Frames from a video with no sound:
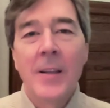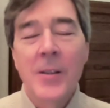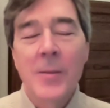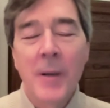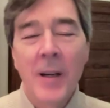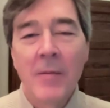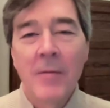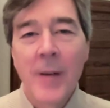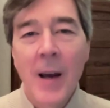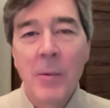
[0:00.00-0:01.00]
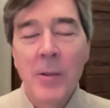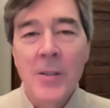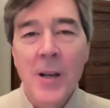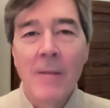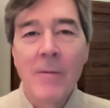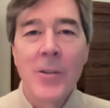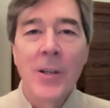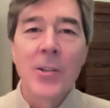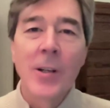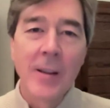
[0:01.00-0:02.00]
This has been a fabulous
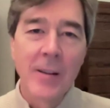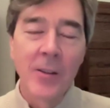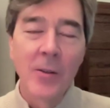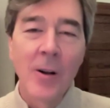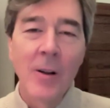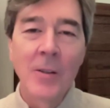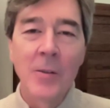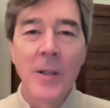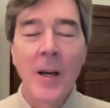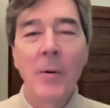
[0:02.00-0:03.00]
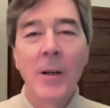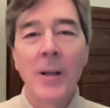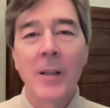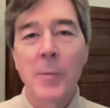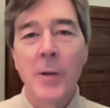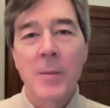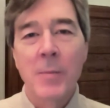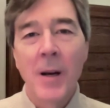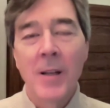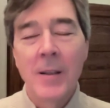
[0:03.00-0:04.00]
conversation. I think you'll all agree. I want to
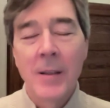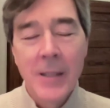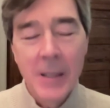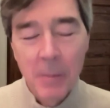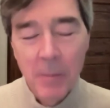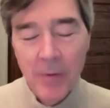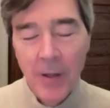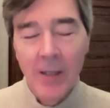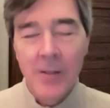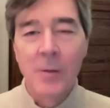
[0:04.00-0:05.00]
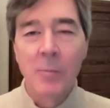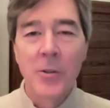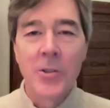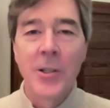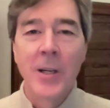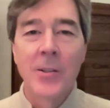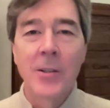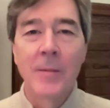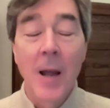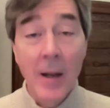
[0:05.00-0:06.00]
express my deep thanks and
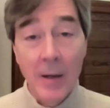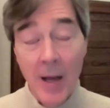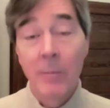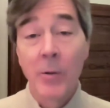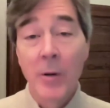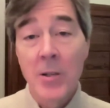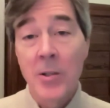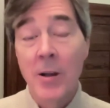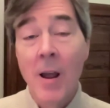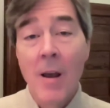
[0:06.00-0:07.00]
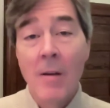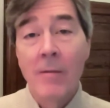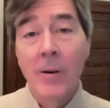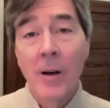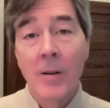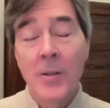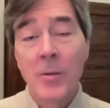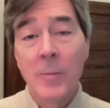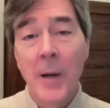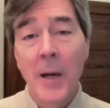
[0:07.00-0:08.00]
appreciation and admiration for our
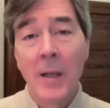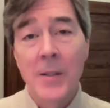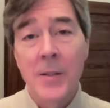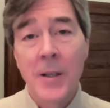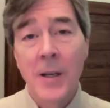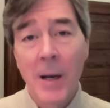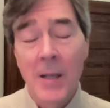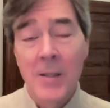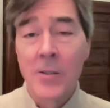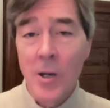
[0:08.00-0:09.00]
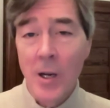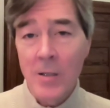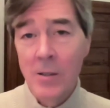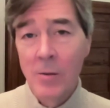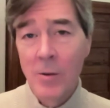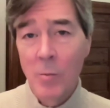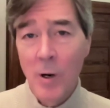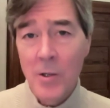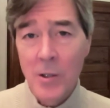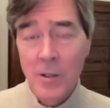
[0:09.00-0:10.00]
two panelists today, Maxine Joselow at the
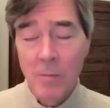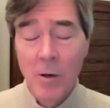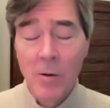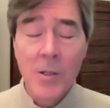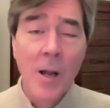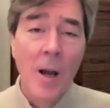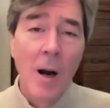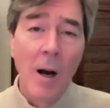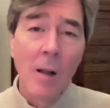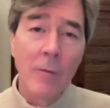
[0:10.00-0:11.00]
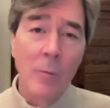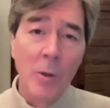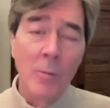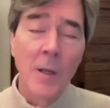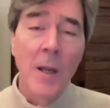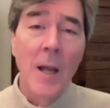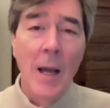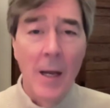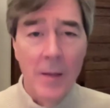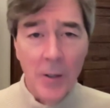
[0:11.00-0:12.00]
Washington Post, Oliver Milman
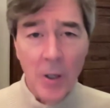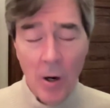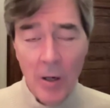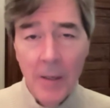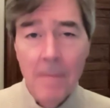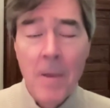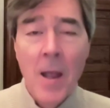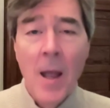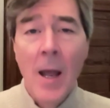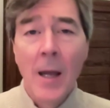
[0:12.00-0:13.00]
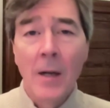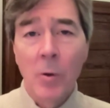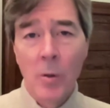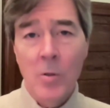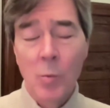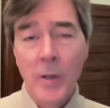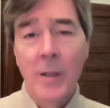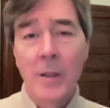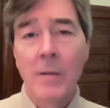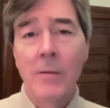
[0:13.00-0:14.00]
at The Guardian. And of course,
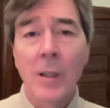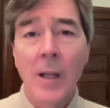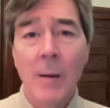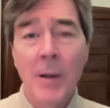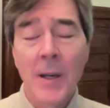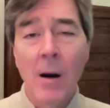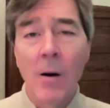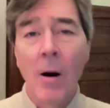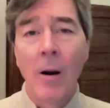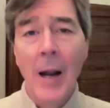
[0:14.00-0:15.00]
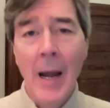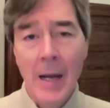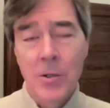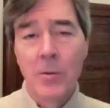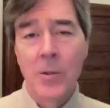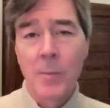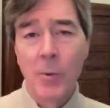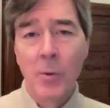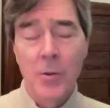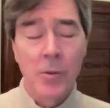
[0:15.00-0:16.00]
we at Covering Climate Now are at your
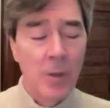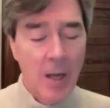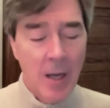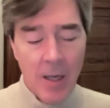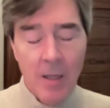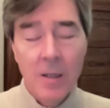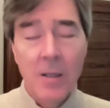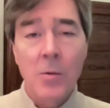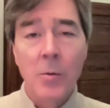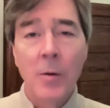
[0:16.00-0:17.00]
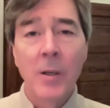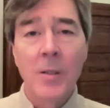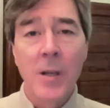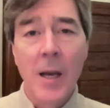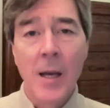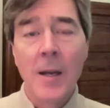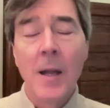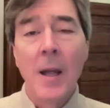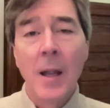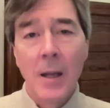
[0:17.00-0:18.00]
disposal in these 3 weeks
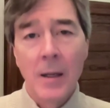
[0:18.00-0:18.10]
ahead.